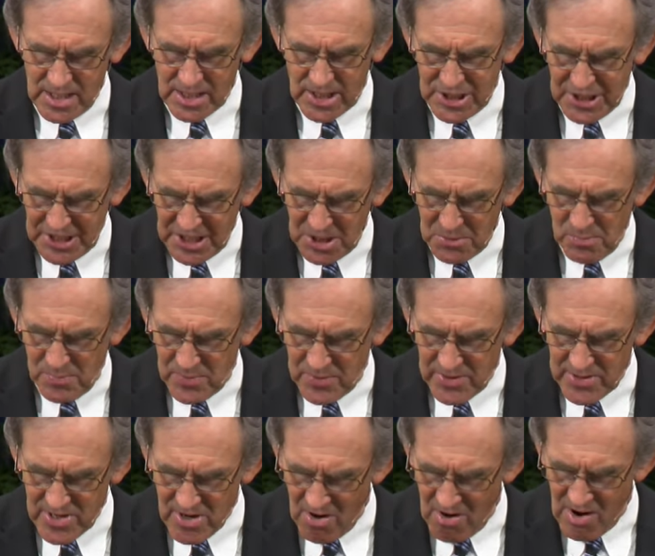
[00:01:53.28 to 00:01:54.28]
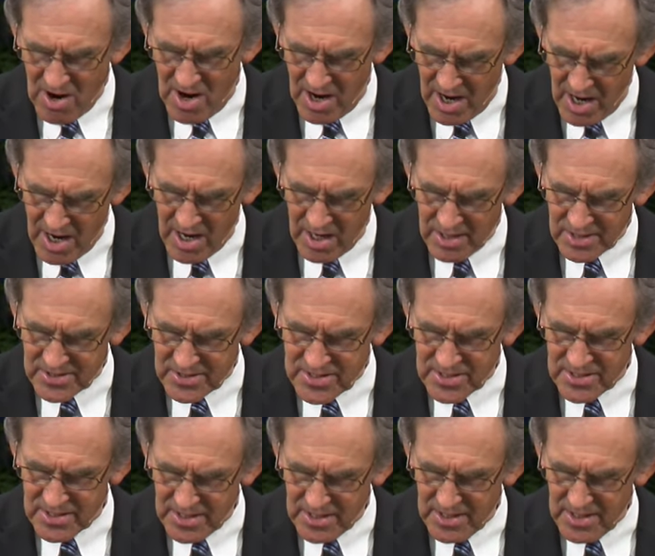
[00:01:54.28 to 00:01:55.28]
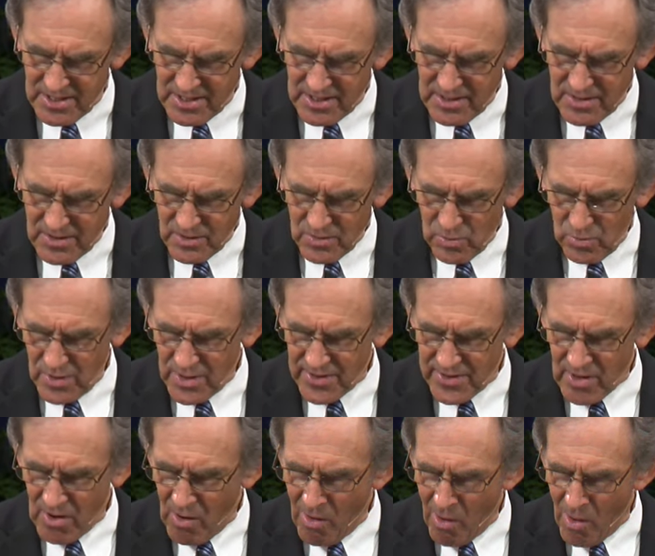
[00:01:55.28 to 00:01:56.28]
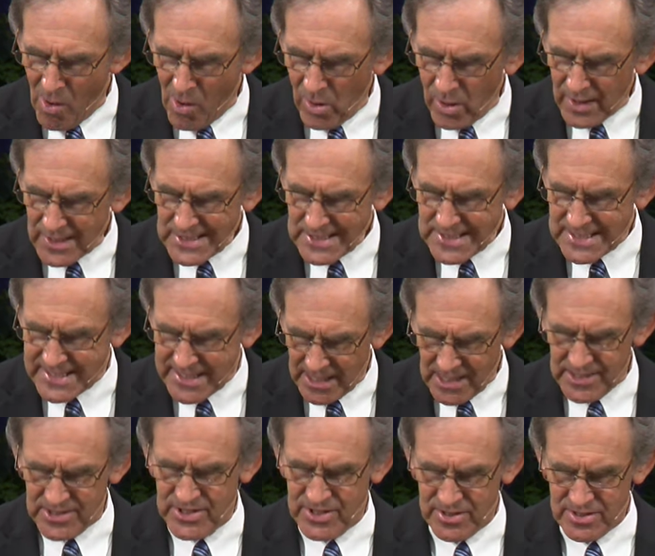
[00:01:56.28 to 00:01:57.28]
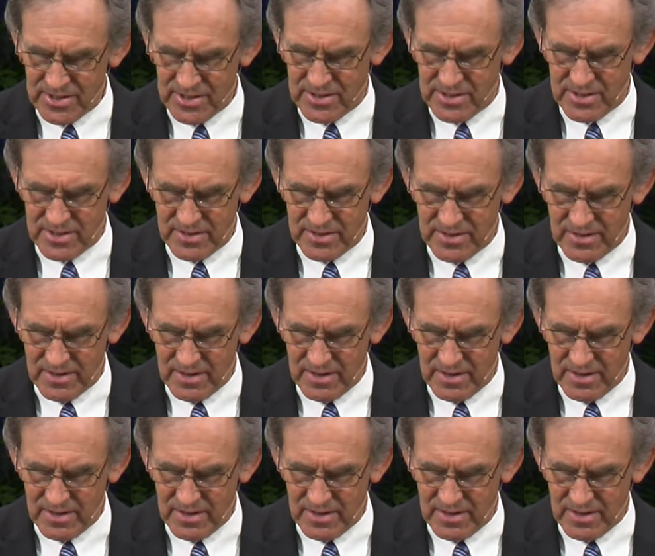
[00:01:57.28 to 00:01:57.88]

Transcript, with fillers: "Keep your heart with all diligence,